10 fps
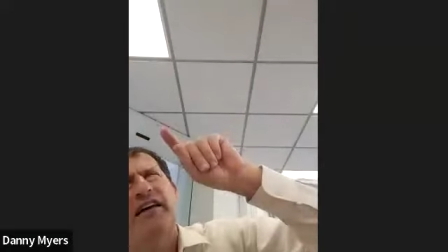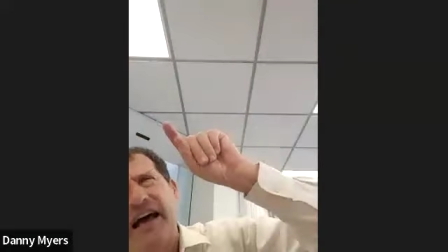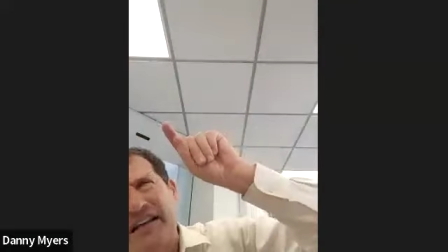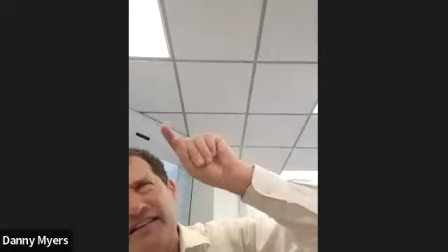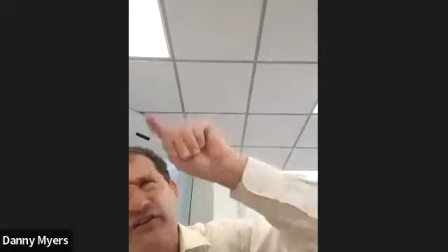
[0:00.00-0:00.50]

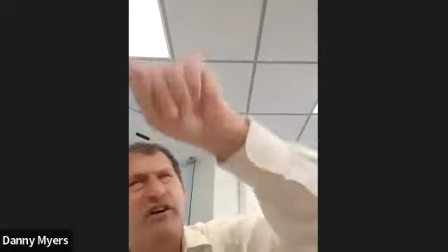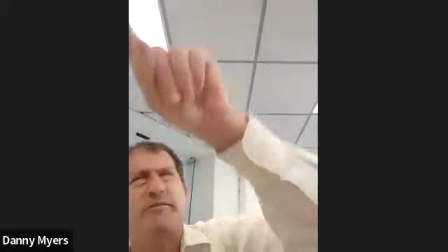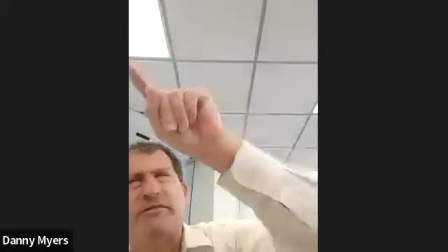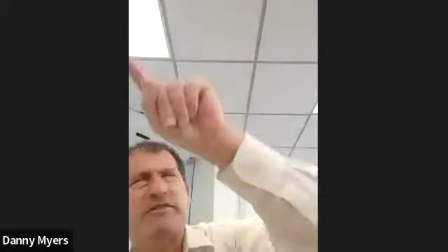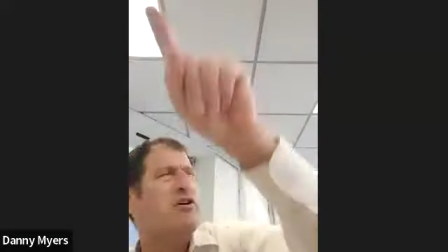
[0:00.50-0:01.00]
as long as
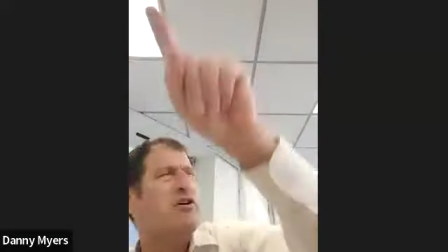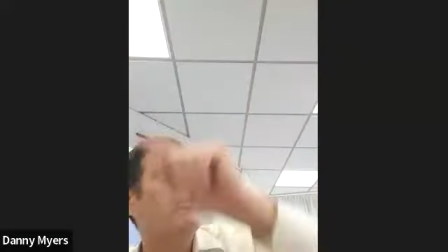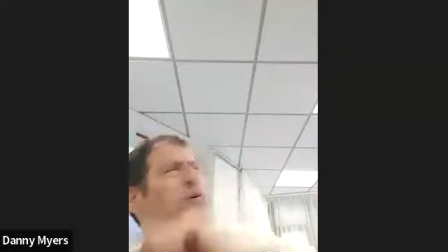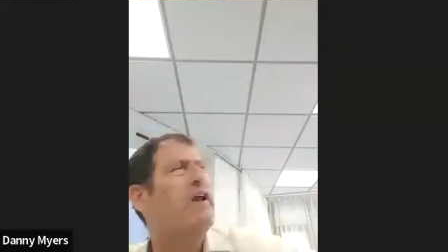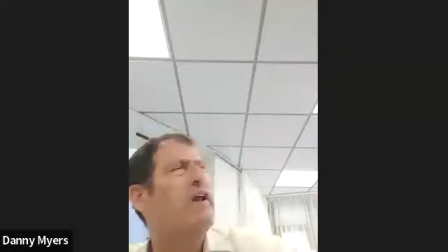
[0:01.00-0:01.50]
Mr.
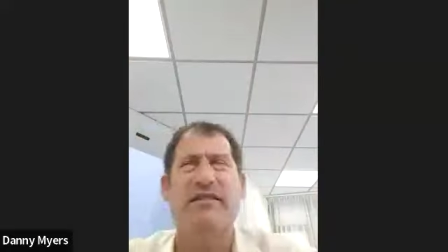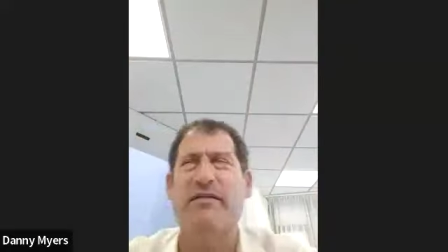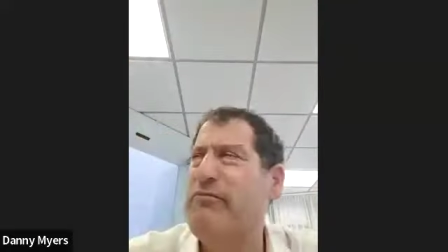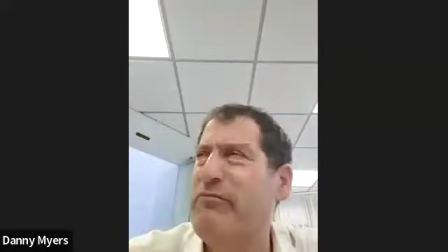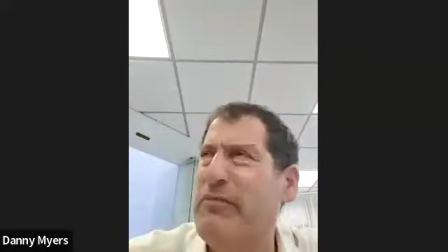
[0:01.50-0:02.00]
Cohn has a
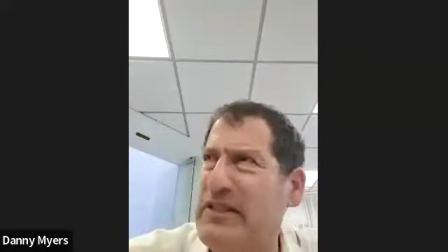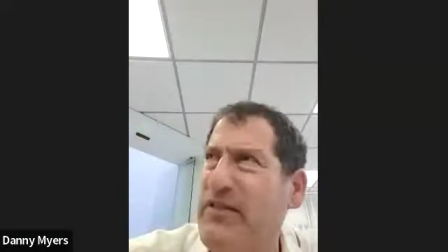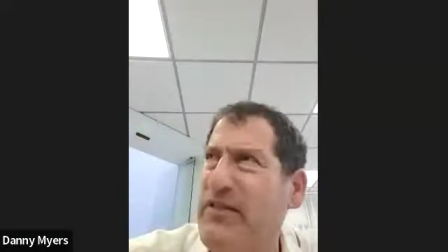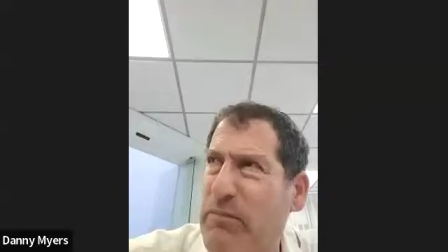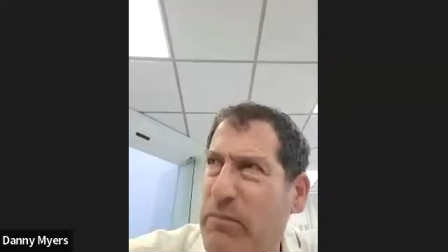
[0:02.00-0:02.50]

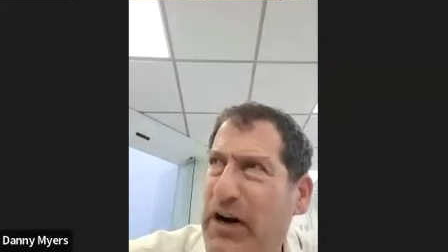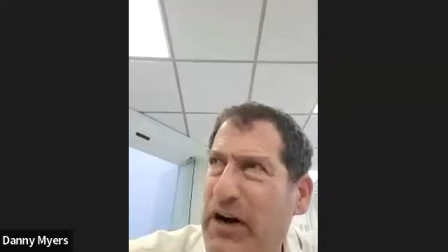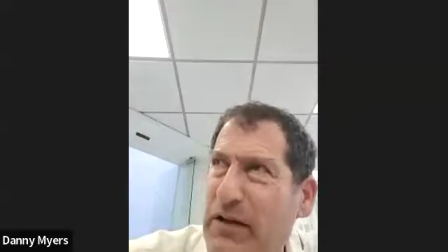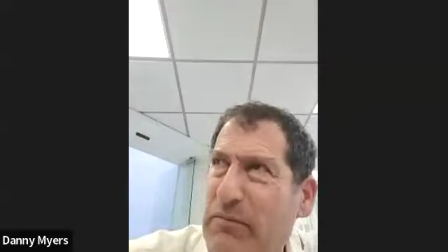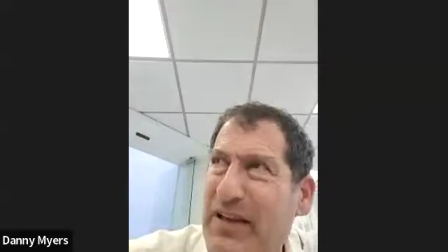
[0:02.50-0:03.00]
mitzvah upon
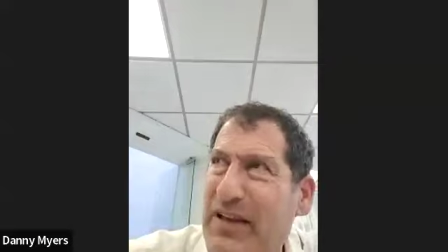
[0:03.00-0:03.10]
him,